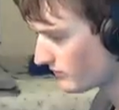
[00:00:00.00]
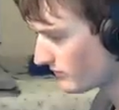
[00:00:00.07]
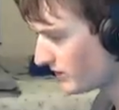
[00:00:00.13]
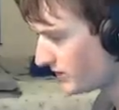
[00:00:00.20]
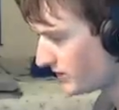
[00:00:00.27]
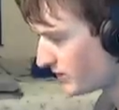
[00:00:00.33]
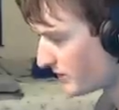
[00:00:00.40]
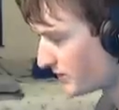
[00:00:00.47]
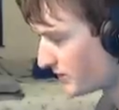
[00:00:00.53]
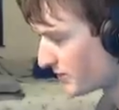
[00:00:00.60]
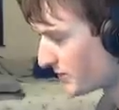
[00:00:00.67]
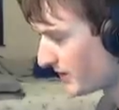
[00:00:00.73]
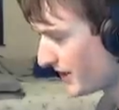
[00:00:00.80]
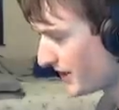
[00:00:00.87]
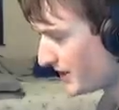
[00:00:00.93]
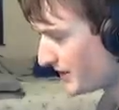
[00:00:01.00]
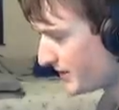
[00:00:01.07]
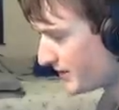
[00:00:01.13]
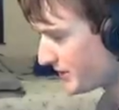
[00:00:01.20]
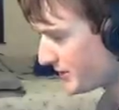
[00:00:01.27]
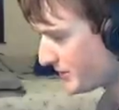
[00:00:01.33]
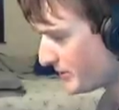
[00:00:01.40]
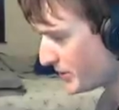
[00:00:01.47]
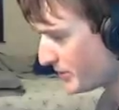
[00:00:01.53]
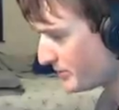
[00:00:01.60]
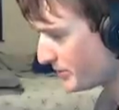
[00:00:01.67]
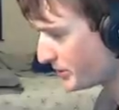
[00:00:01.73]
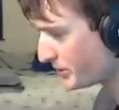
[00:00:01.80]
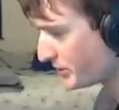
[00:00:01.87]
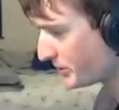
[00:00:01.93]
He swivels around, boom,
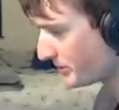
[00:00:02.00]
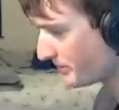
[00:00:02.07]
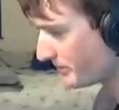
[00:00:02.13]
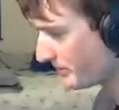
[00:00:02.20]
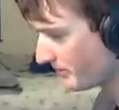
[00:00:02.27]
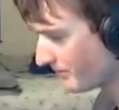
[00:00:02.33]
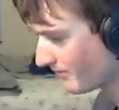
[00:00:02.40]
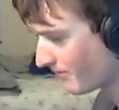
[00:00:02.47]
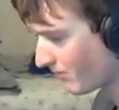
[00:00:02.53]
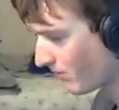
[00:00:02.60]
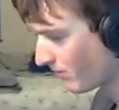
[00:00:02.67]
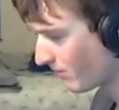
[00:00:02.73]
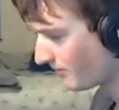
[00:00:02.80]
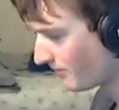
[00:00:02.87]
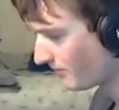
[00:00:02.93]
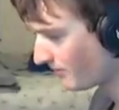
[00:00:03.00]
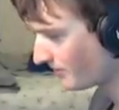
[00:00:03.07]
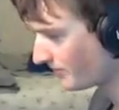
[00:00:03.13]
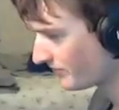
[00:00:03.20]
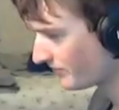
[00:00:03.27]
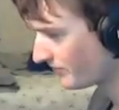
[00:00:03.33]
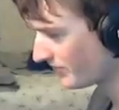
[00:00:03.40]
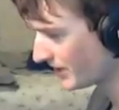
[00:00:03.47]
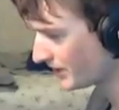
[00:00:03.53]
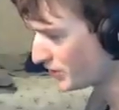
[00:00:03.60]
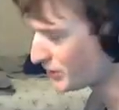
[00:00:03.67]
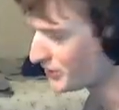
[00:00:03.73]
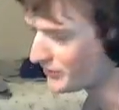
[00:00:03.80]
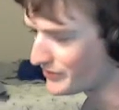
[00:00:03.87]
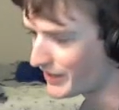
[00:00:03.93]
boom, and
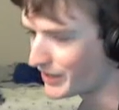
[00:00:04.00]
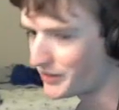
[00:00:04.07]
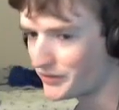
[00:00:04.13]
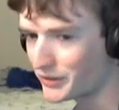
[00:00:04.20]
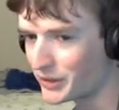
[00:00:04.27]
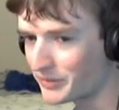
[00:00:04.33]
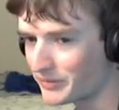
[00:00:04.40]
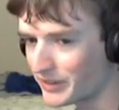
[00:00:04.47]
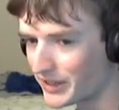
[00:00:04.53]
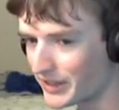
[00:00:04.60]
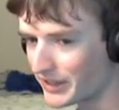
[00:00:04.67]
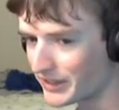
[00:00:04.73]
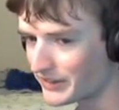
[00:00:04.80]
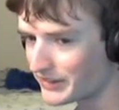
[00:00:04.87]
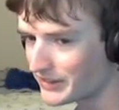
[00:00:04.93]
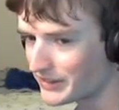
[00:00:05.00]
you're in final form, alright?